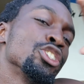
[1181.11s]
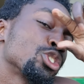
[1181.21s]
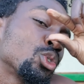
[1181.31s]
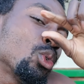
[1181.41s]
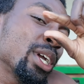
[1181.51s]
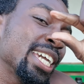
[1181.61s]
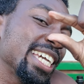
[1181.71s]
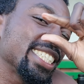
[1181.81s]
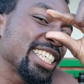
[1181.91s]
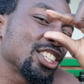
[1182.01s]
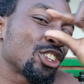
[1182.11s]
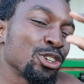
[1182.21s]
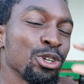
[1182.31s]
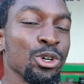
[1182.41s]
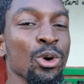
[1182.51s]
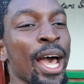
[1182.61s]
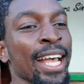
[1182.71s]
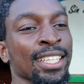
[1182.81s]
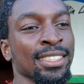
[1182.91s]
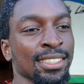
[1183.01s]
squeezing through
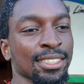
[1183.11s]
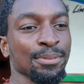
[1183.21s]
quacks.